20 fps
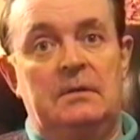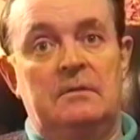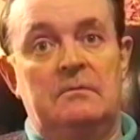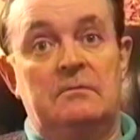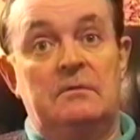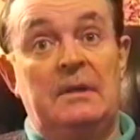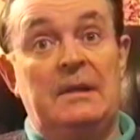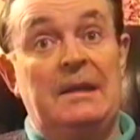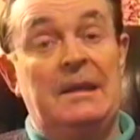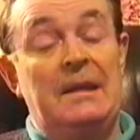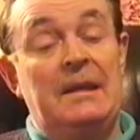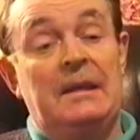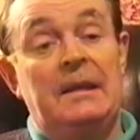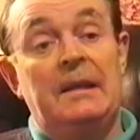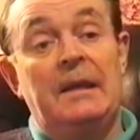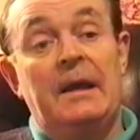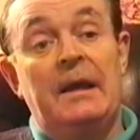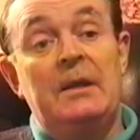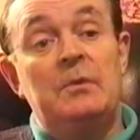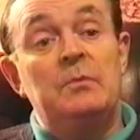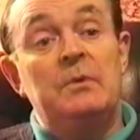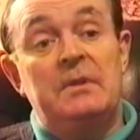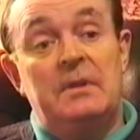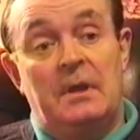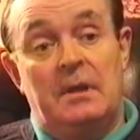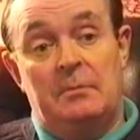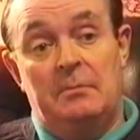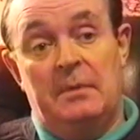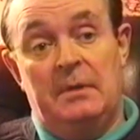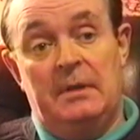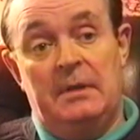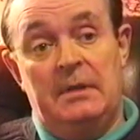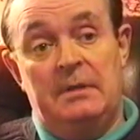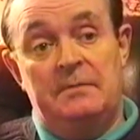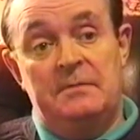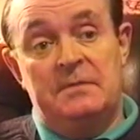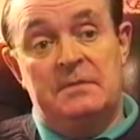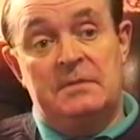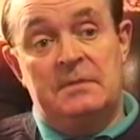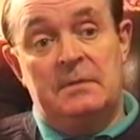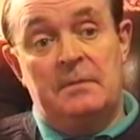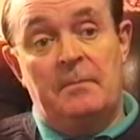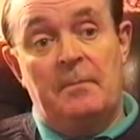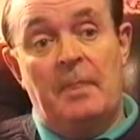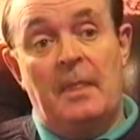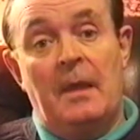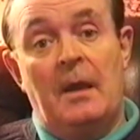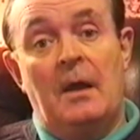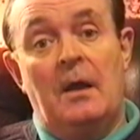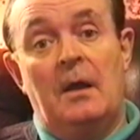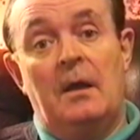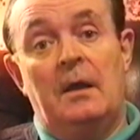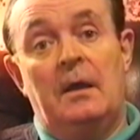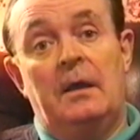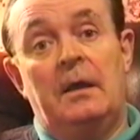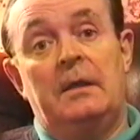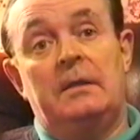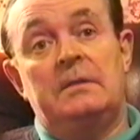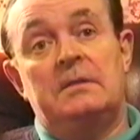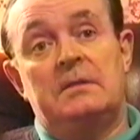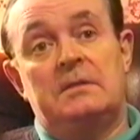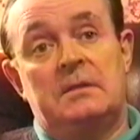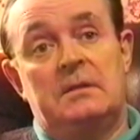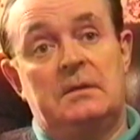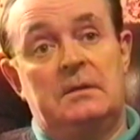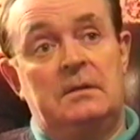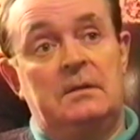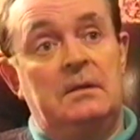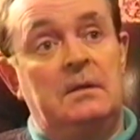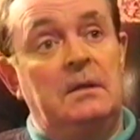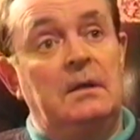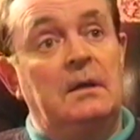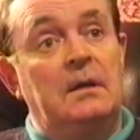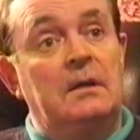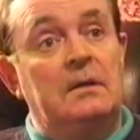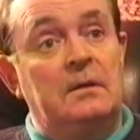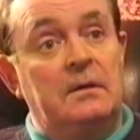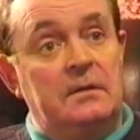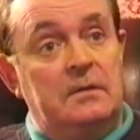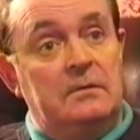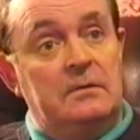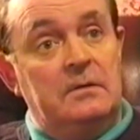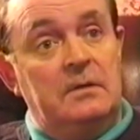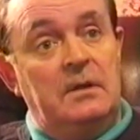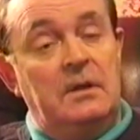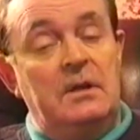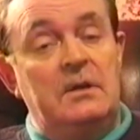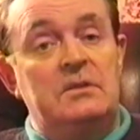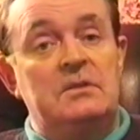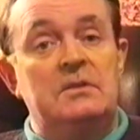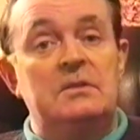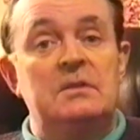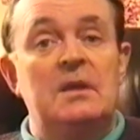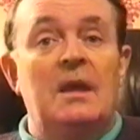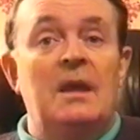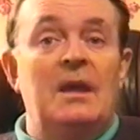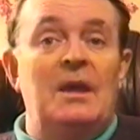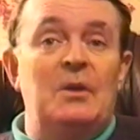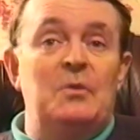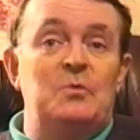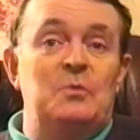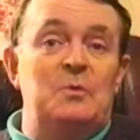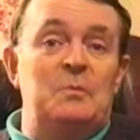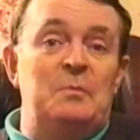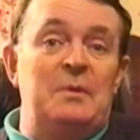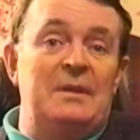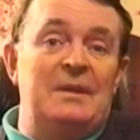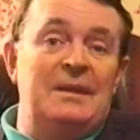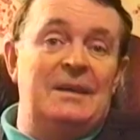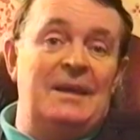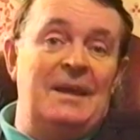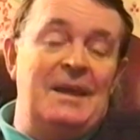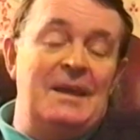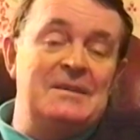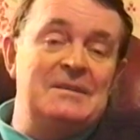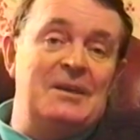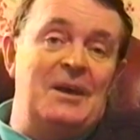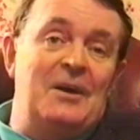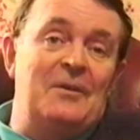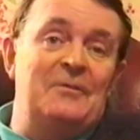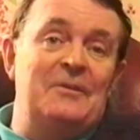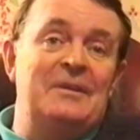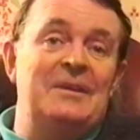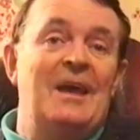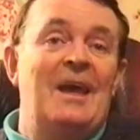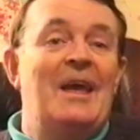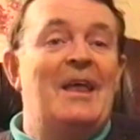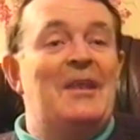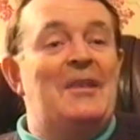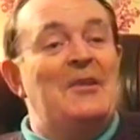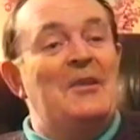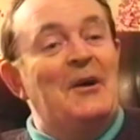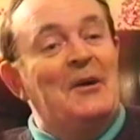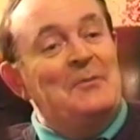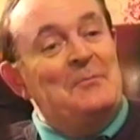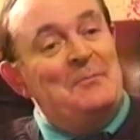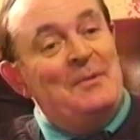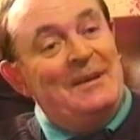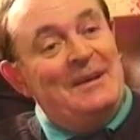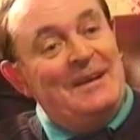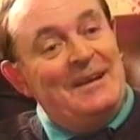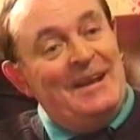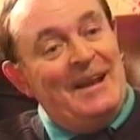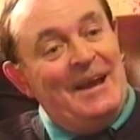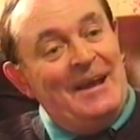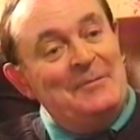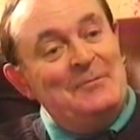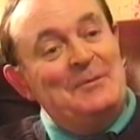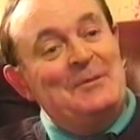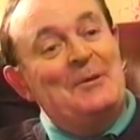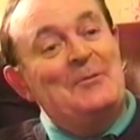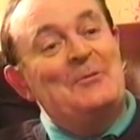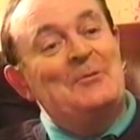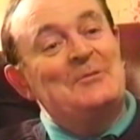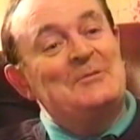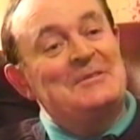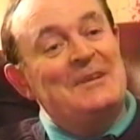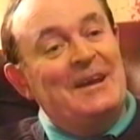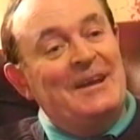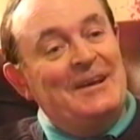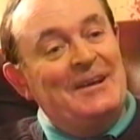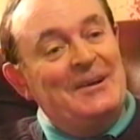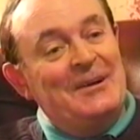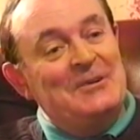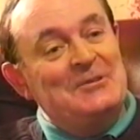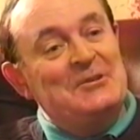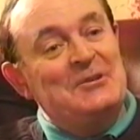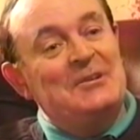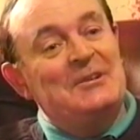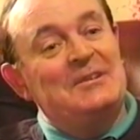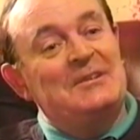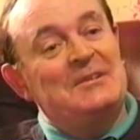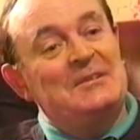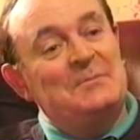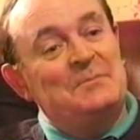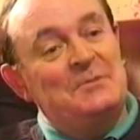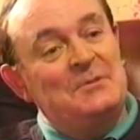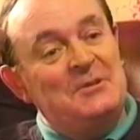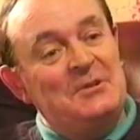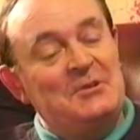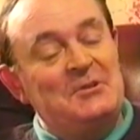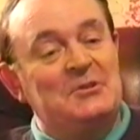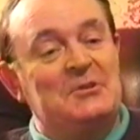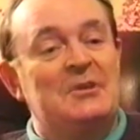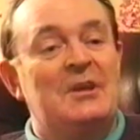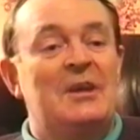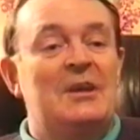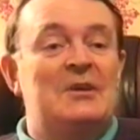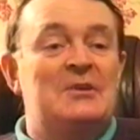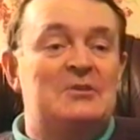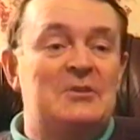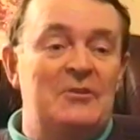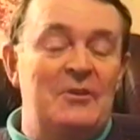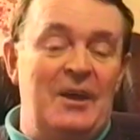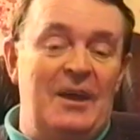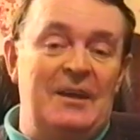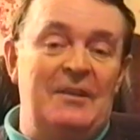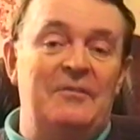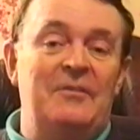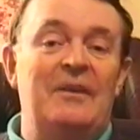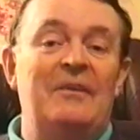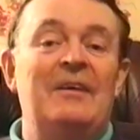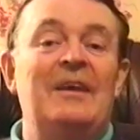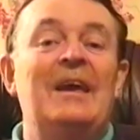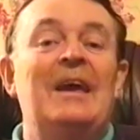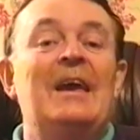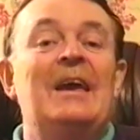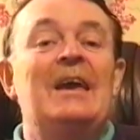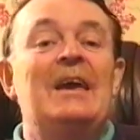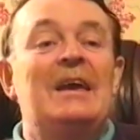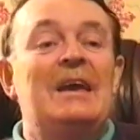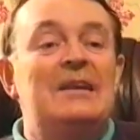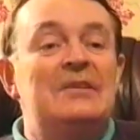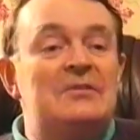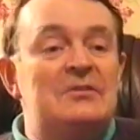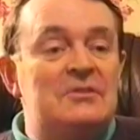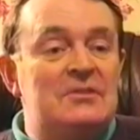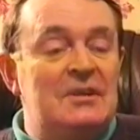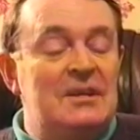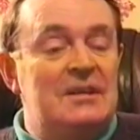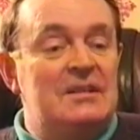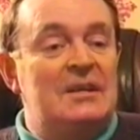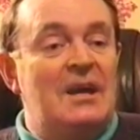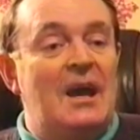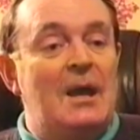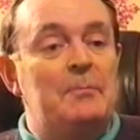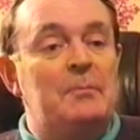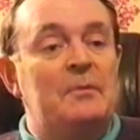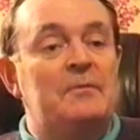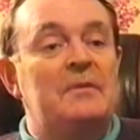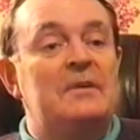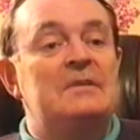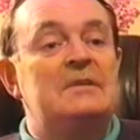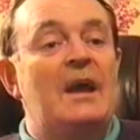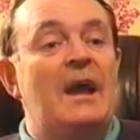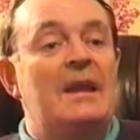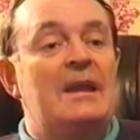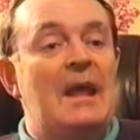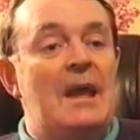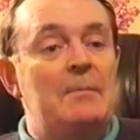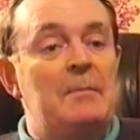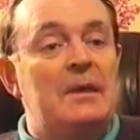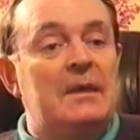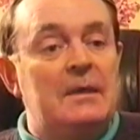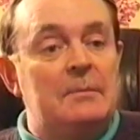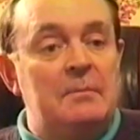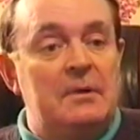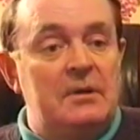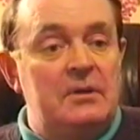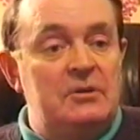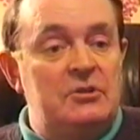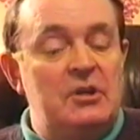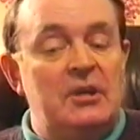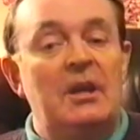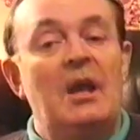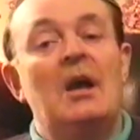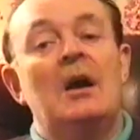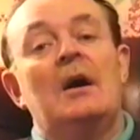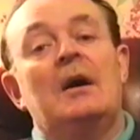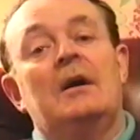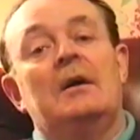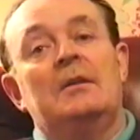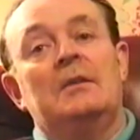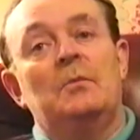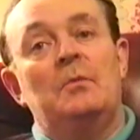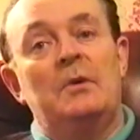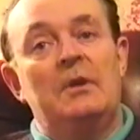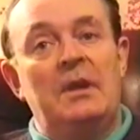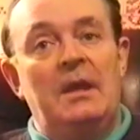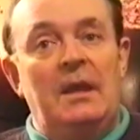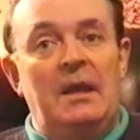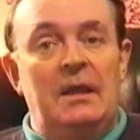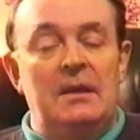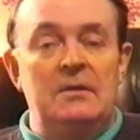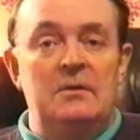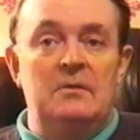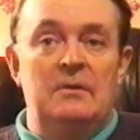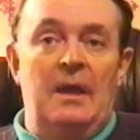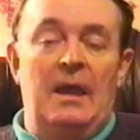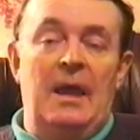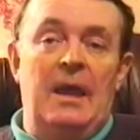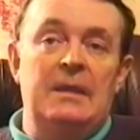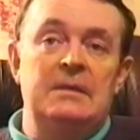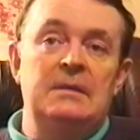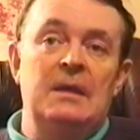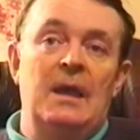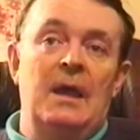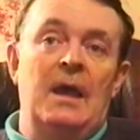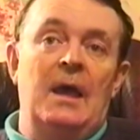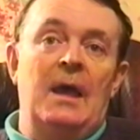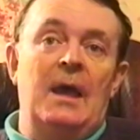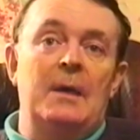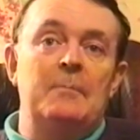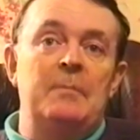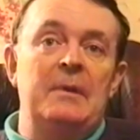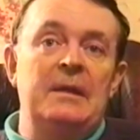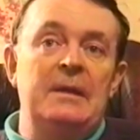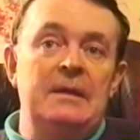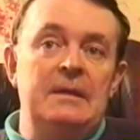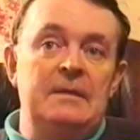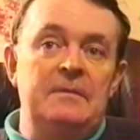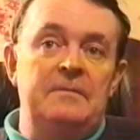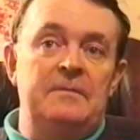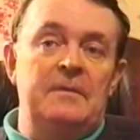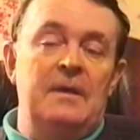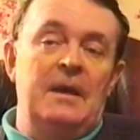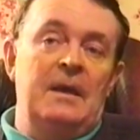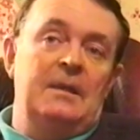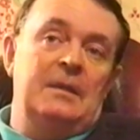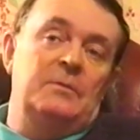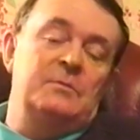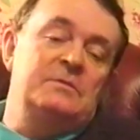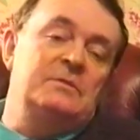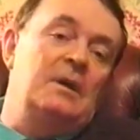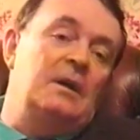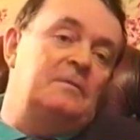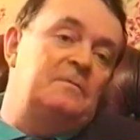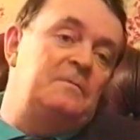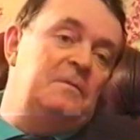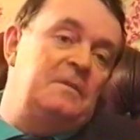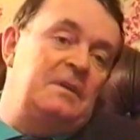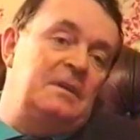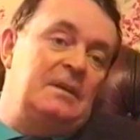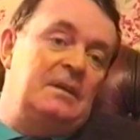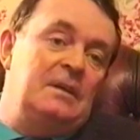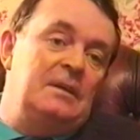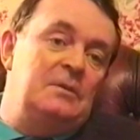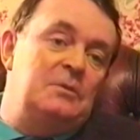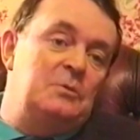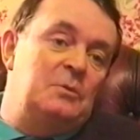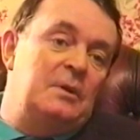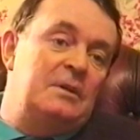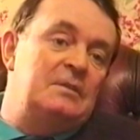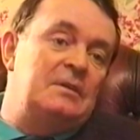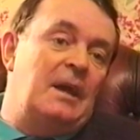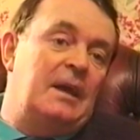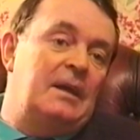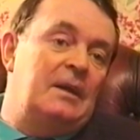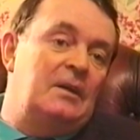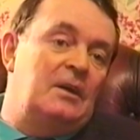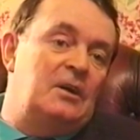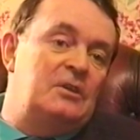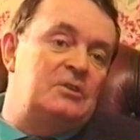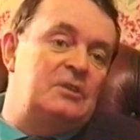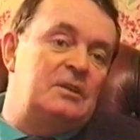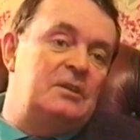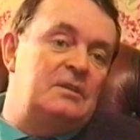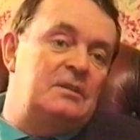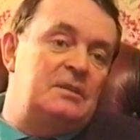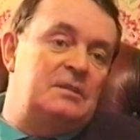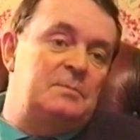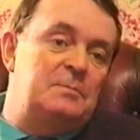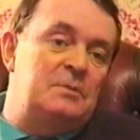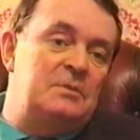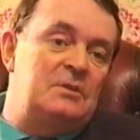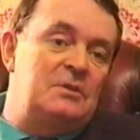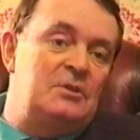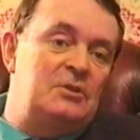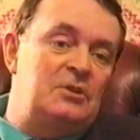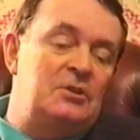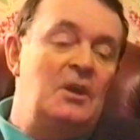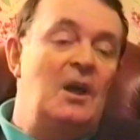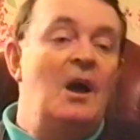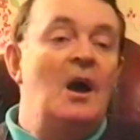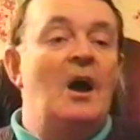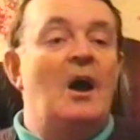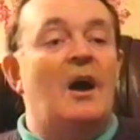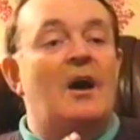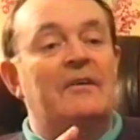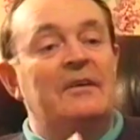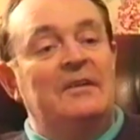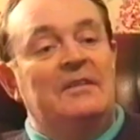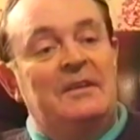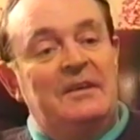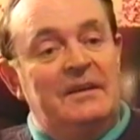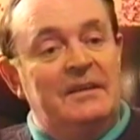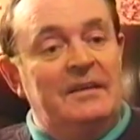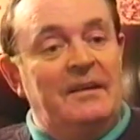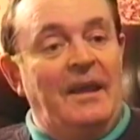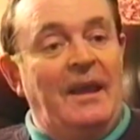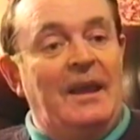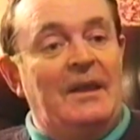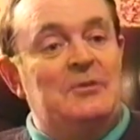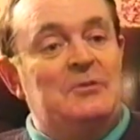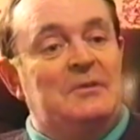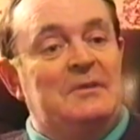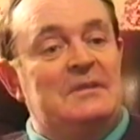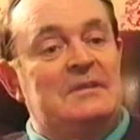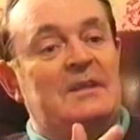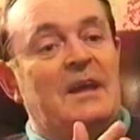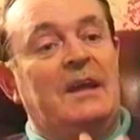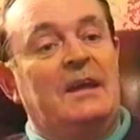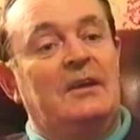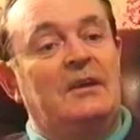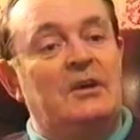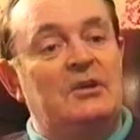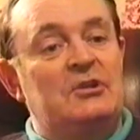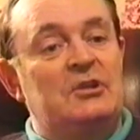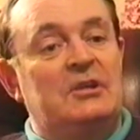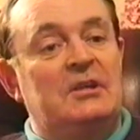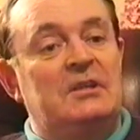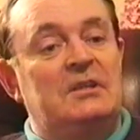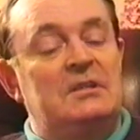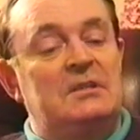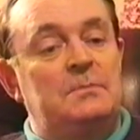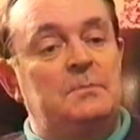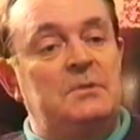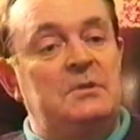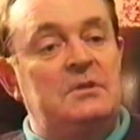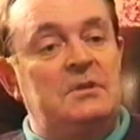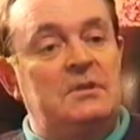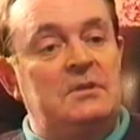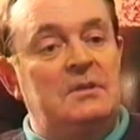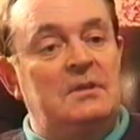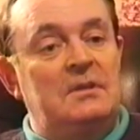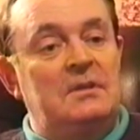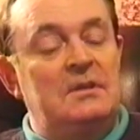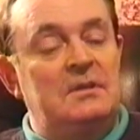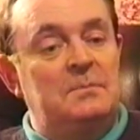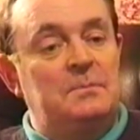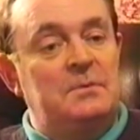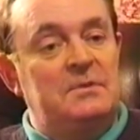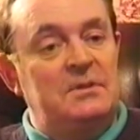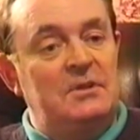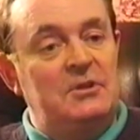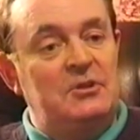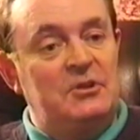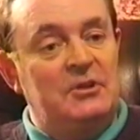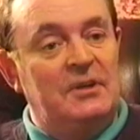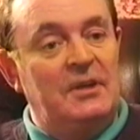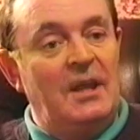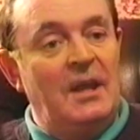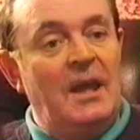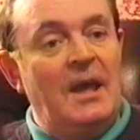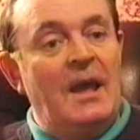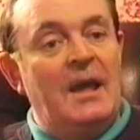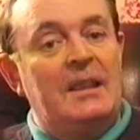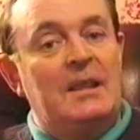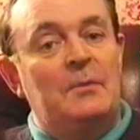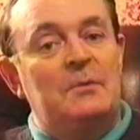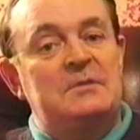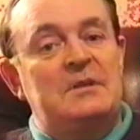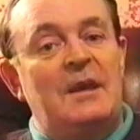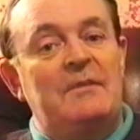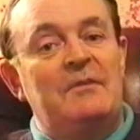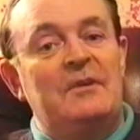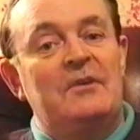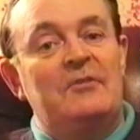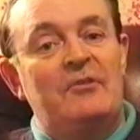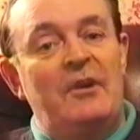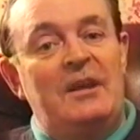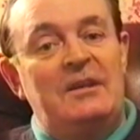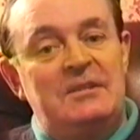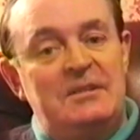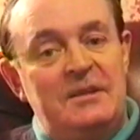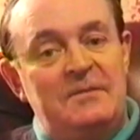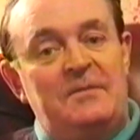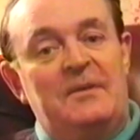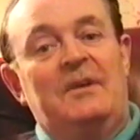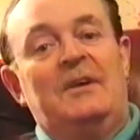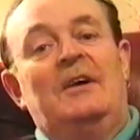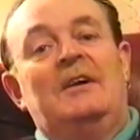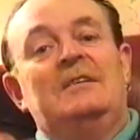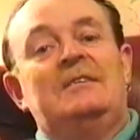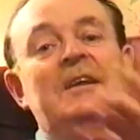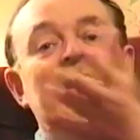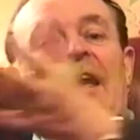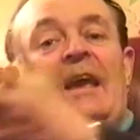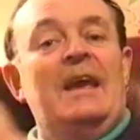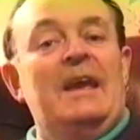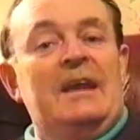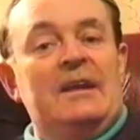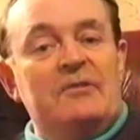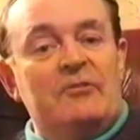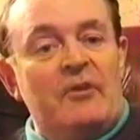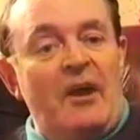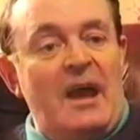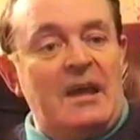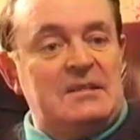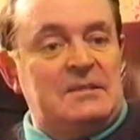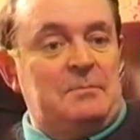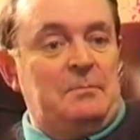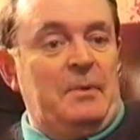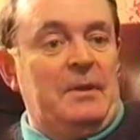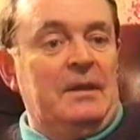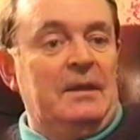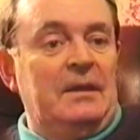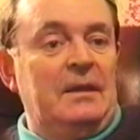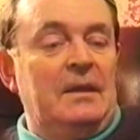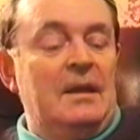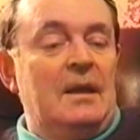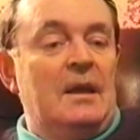really in line with their beliefs. And certainly on other occasions it would be the case of it not being in line with their own psychological disposition. So you had a very interesting type of dynamic emerging. On the one hand you had a belief that was not fitting into a psychological disposition, or on the other hand you had a psychological disposition that was having great difficulty in grasping